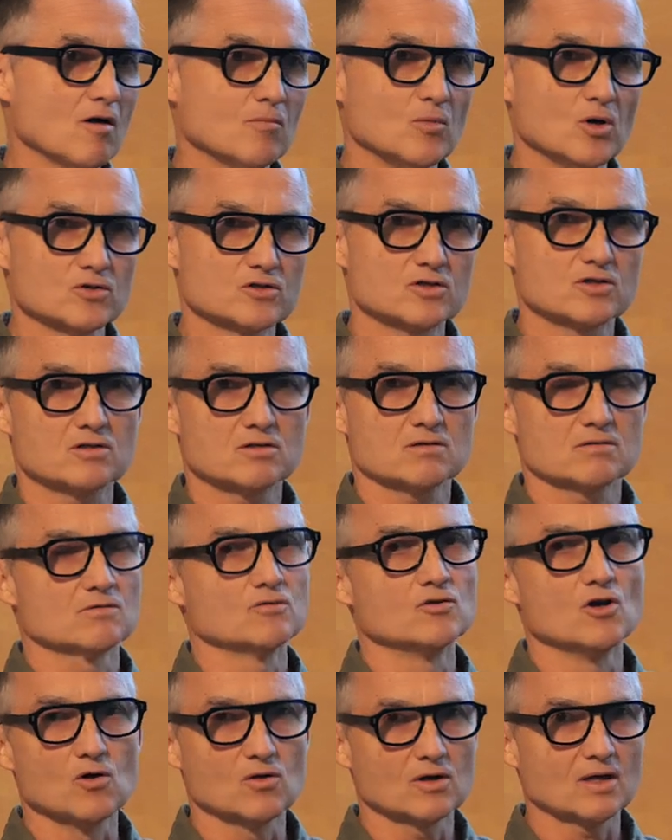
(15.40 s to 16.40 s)
are almost
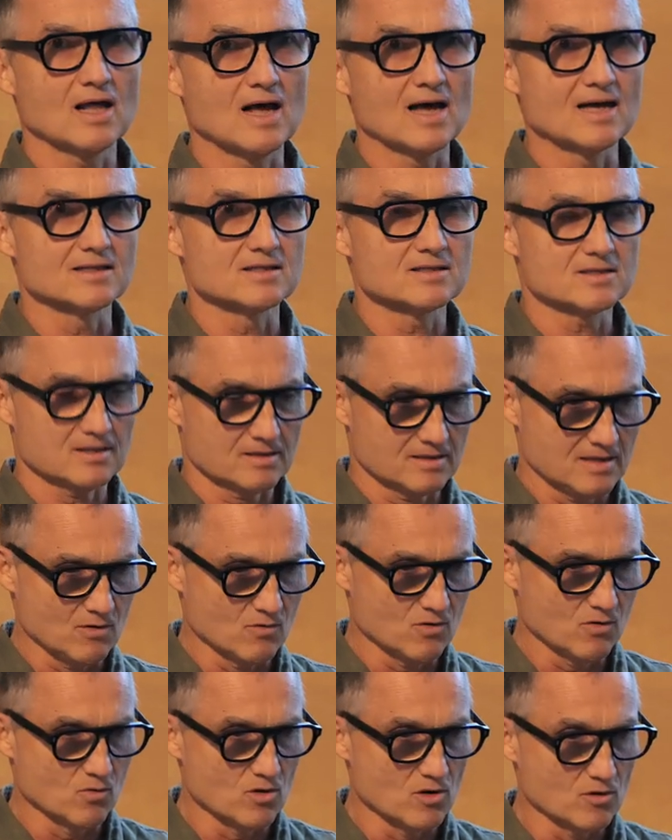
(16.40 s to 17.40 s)
no clients that
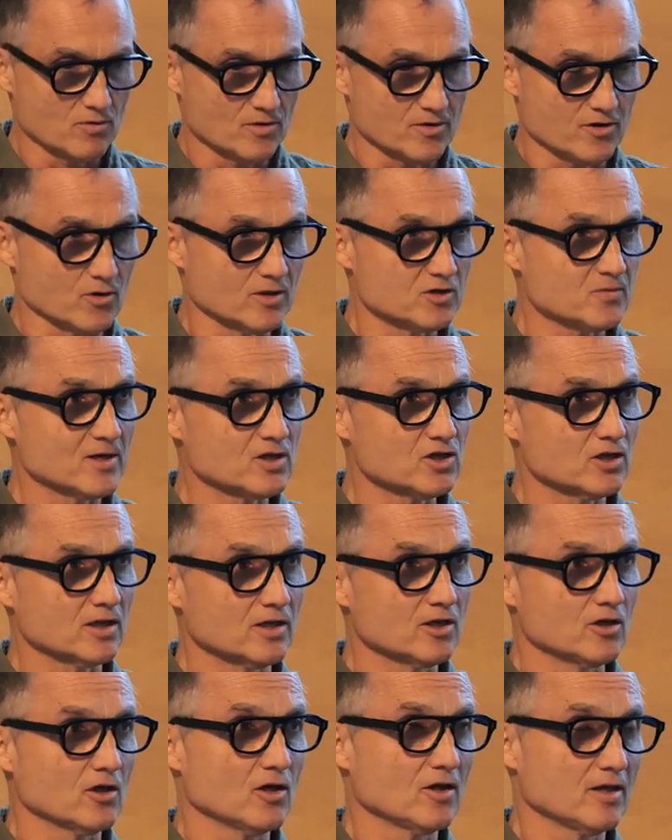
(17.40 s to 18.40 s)
will work with you,
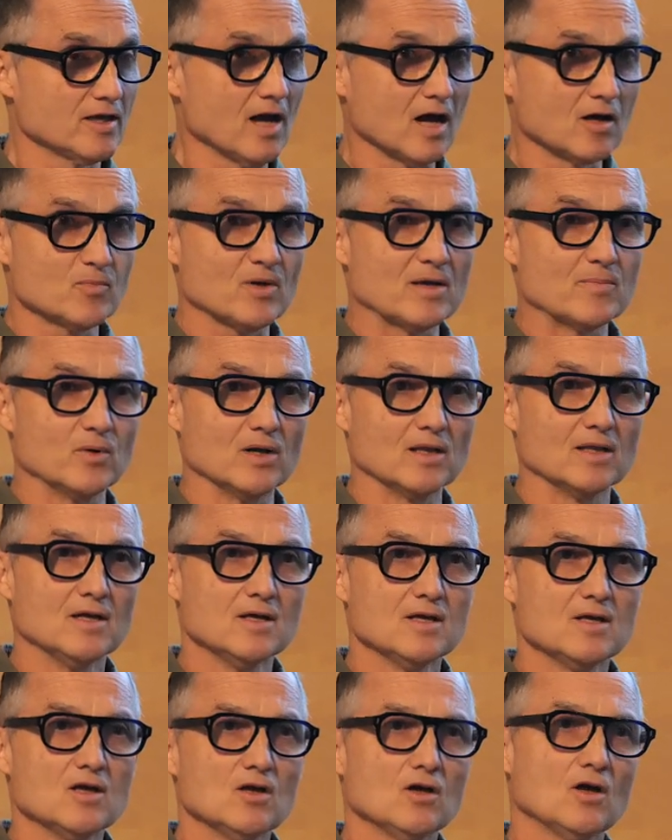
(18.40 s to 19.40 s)
especially young people.
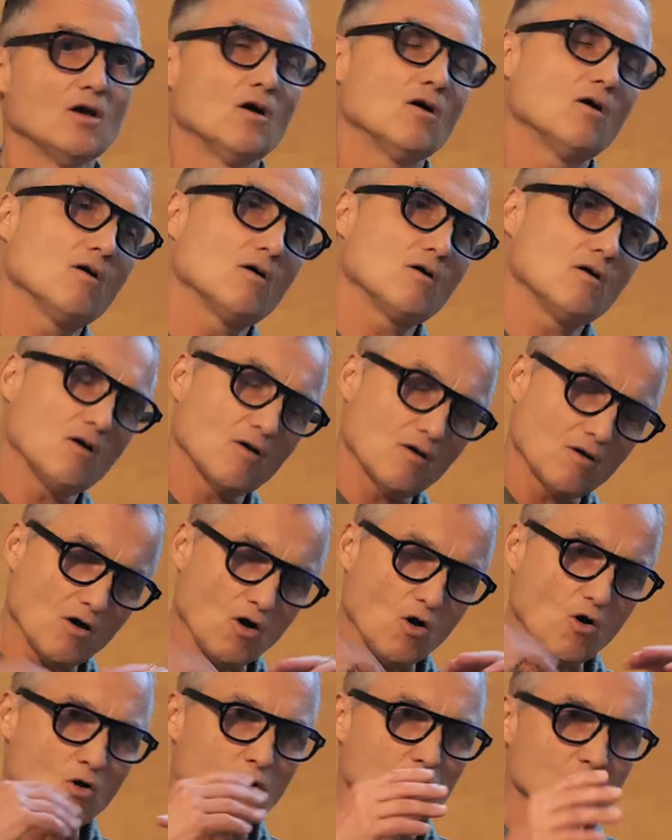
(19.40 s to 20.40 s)

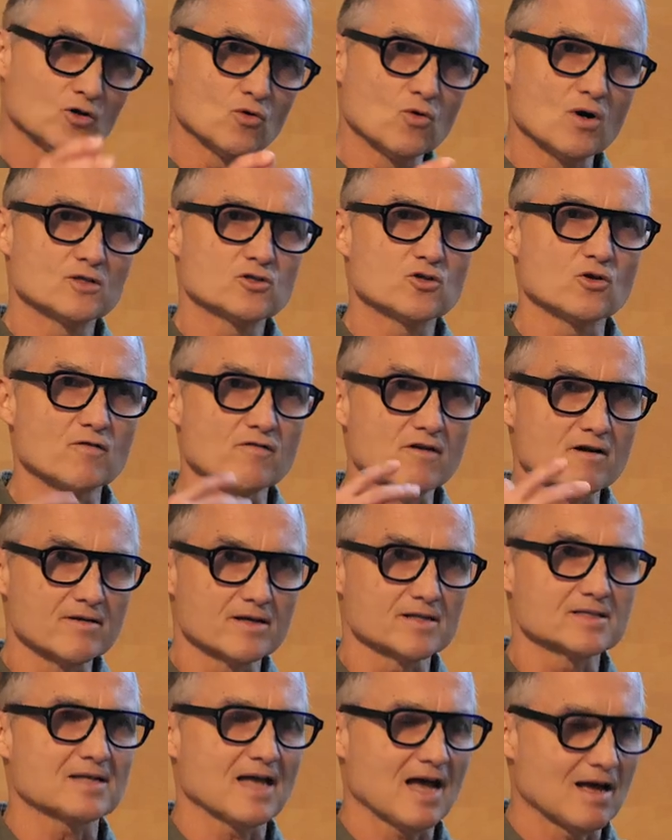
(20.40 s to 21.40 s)
Older ones who are
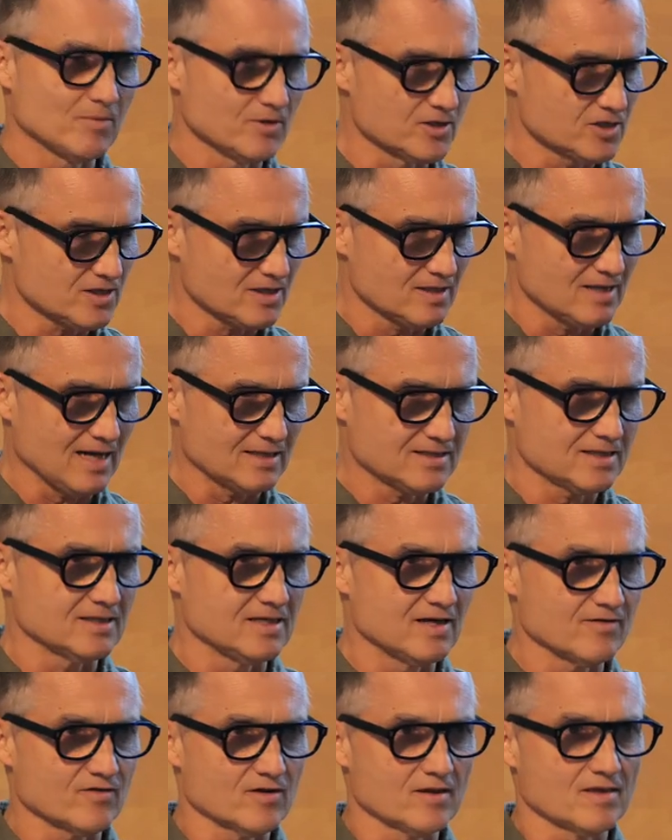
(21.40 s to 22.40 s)
very established, that's a
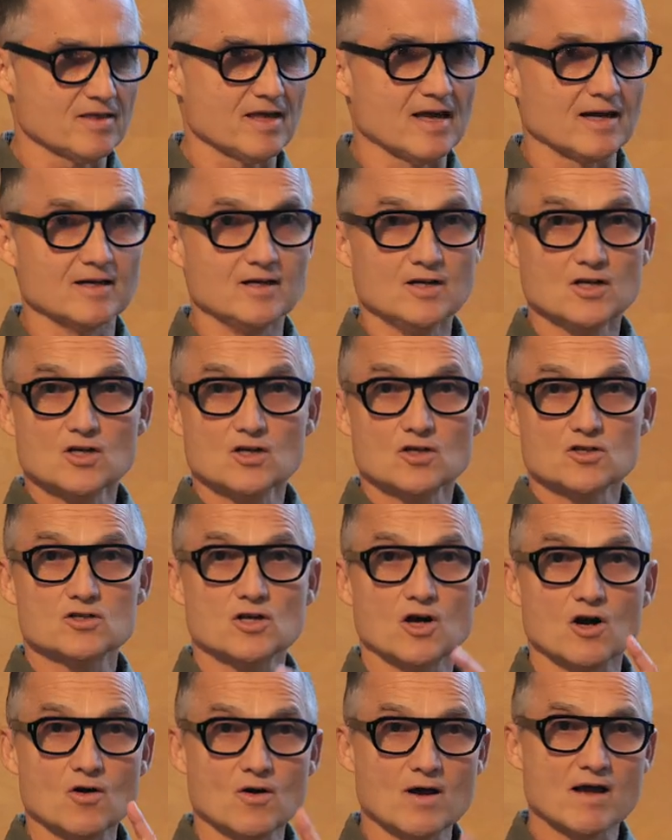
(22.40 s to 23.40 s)
different thing.
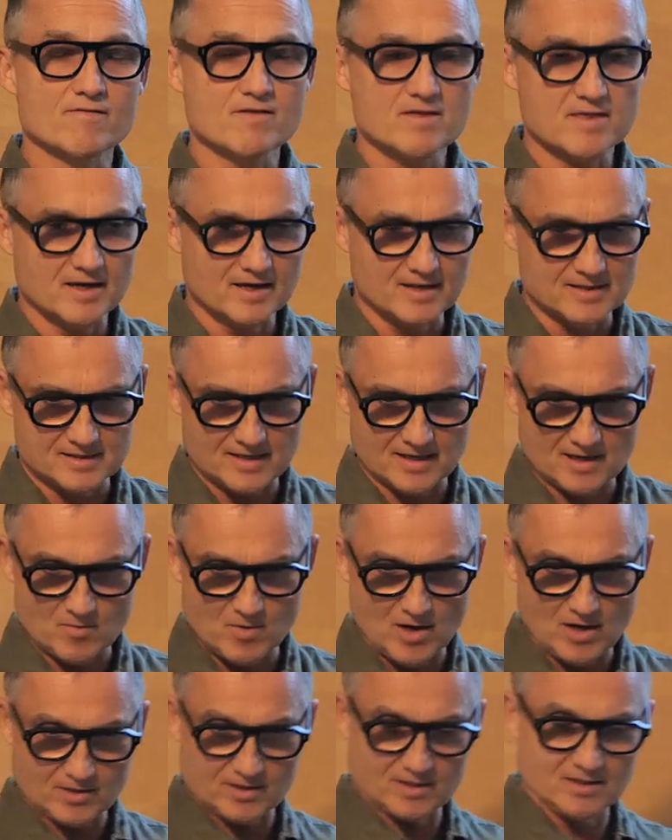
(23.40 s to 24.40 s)
So everything he said
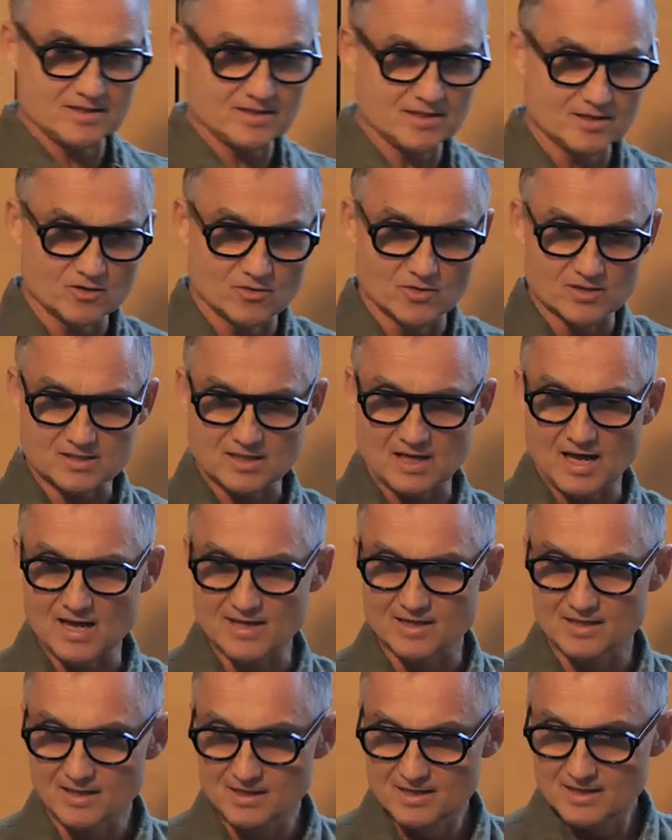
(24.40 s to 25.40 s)
about continuous
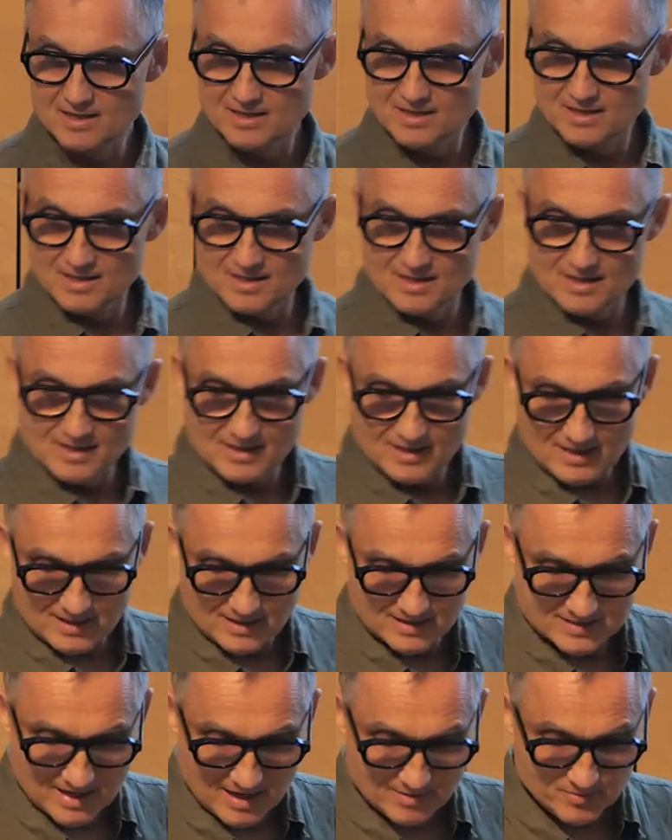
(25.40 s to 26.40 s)
light is